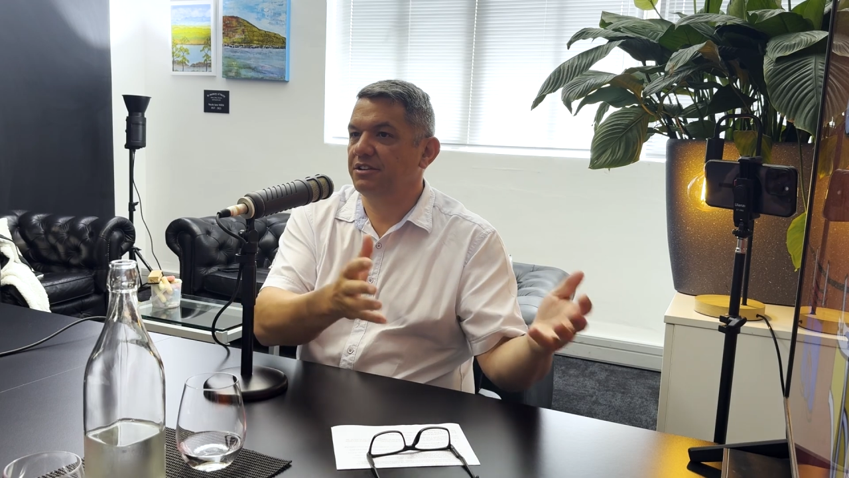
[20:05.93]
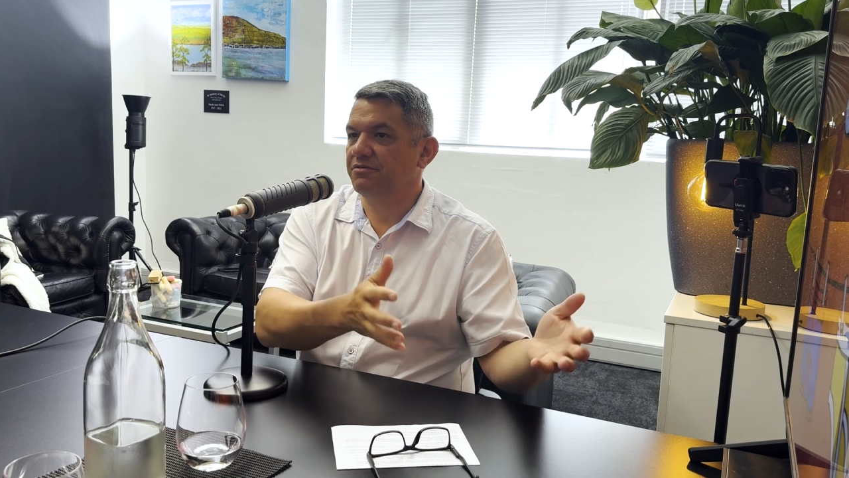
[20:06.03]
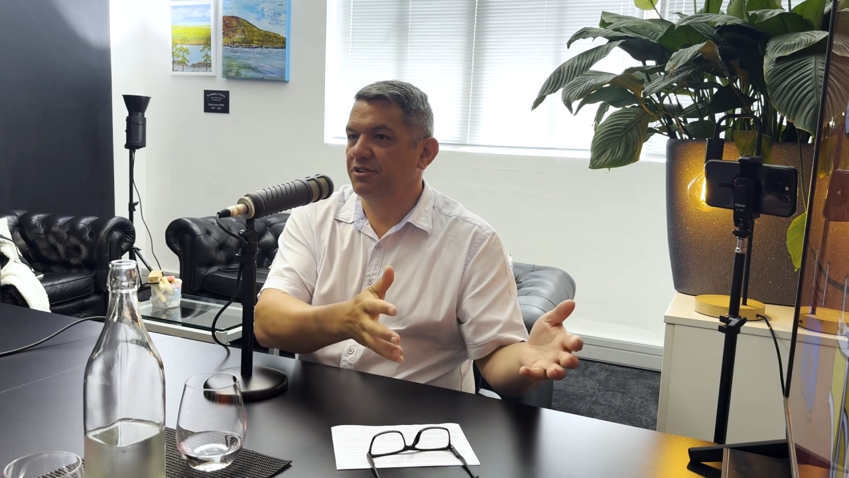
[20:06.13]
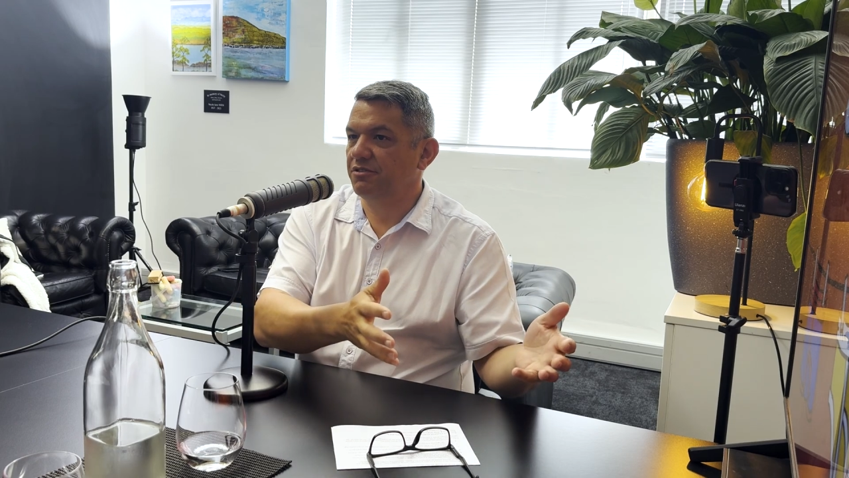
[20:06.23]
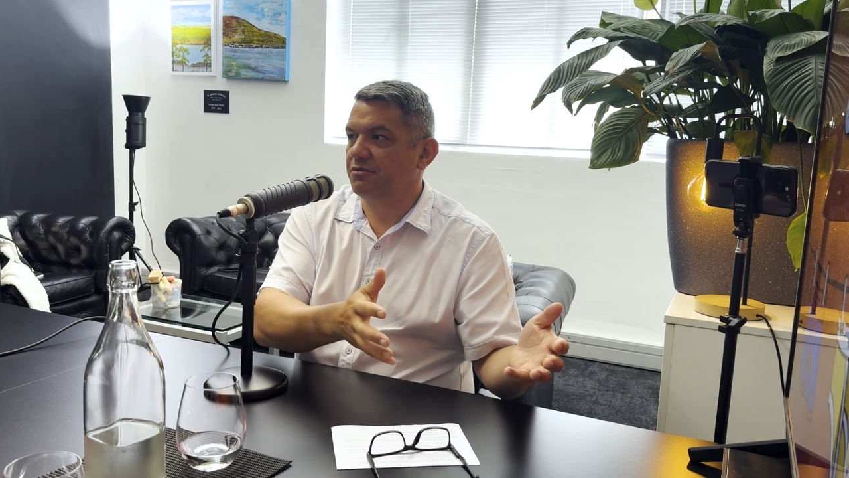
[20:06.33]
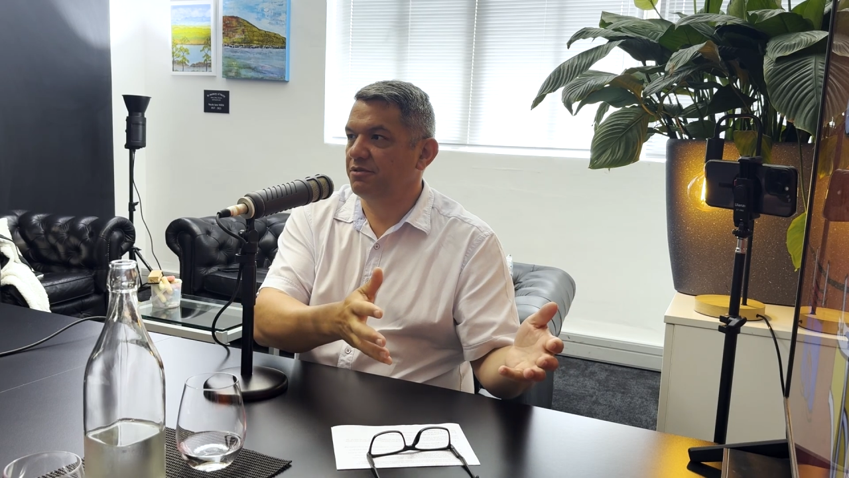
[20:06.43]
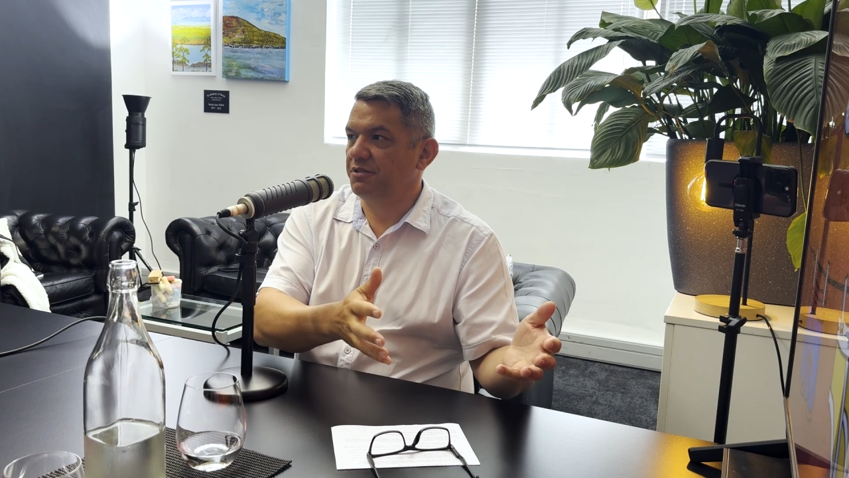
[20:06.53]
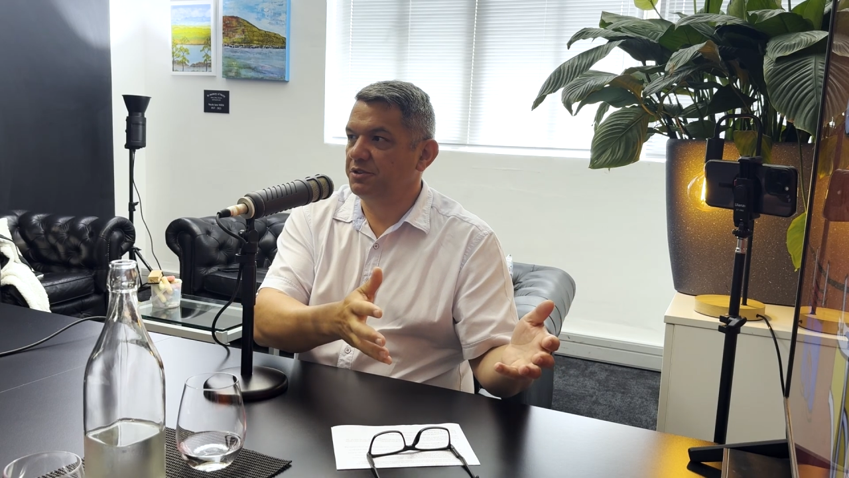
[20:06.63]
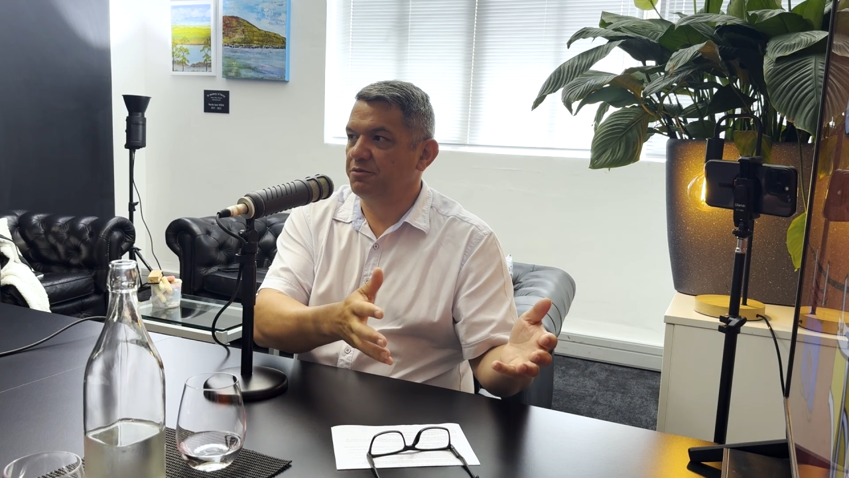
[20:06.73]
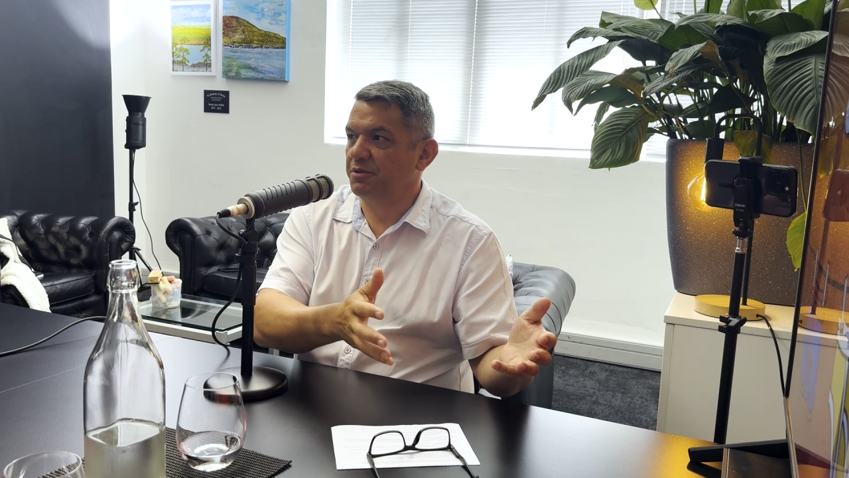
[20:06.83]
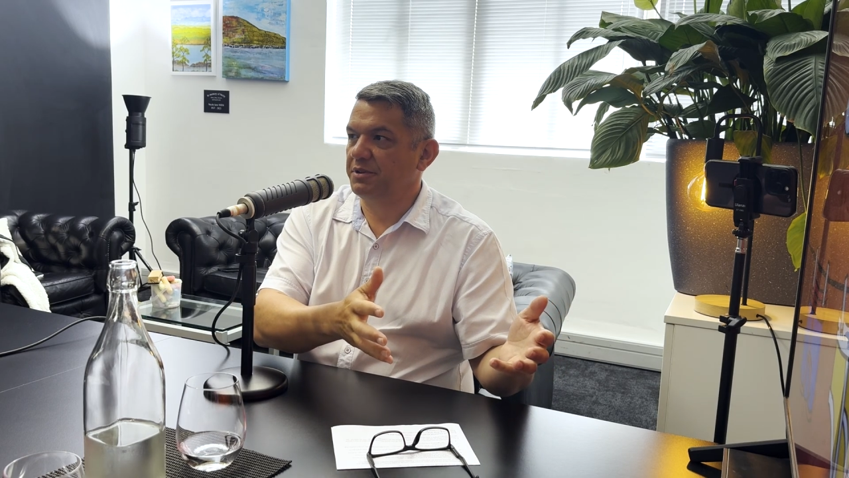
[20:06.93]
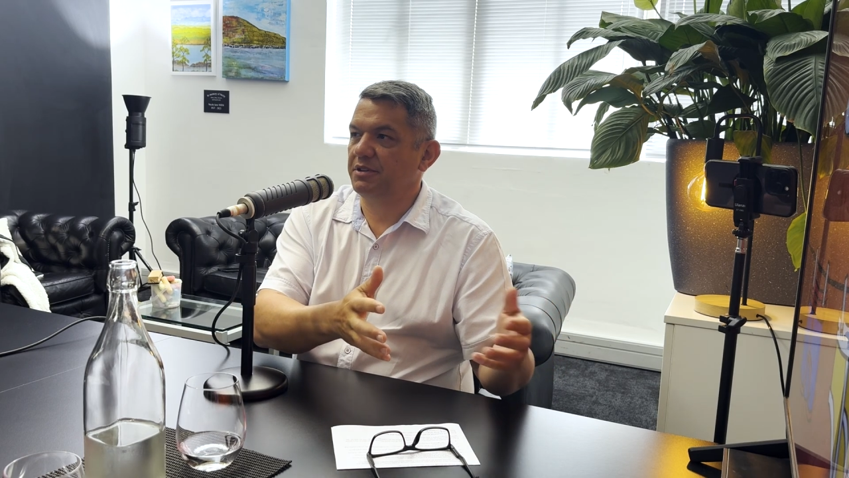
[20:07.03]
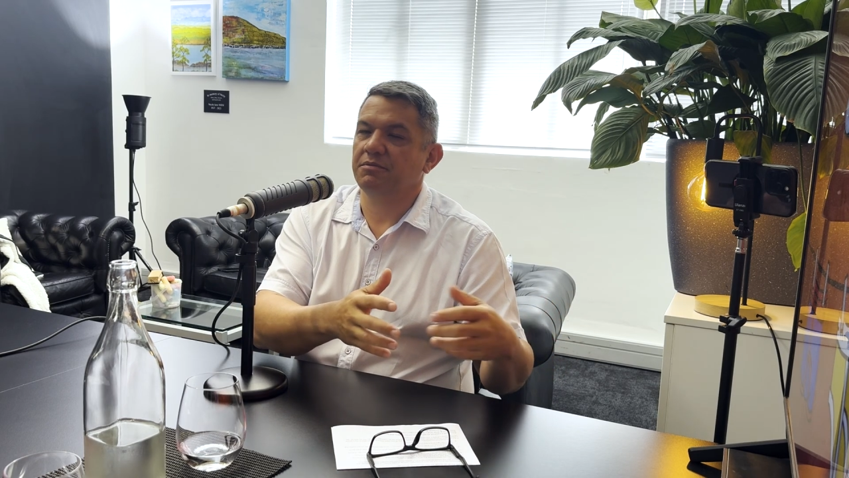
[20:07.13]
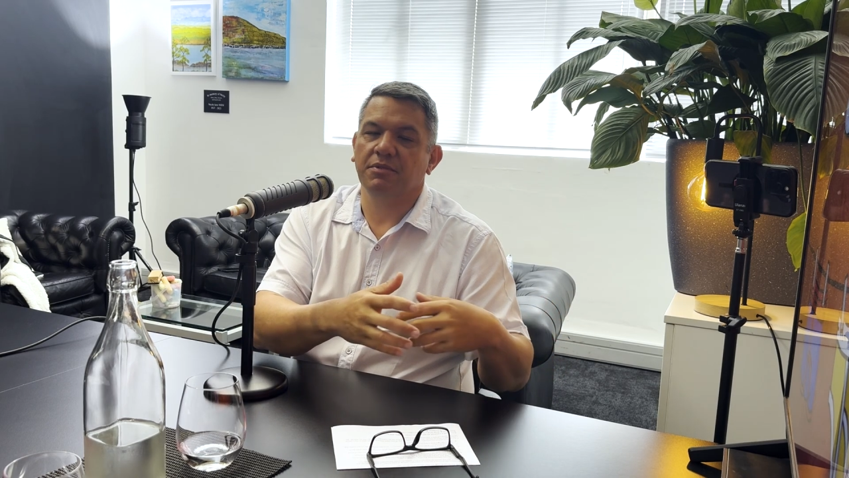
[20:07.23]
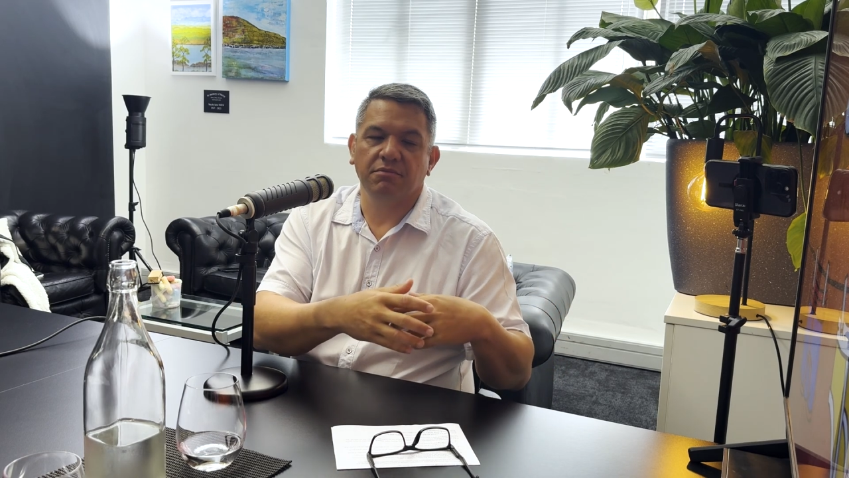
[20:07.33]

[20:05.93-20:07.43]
involved with rental property.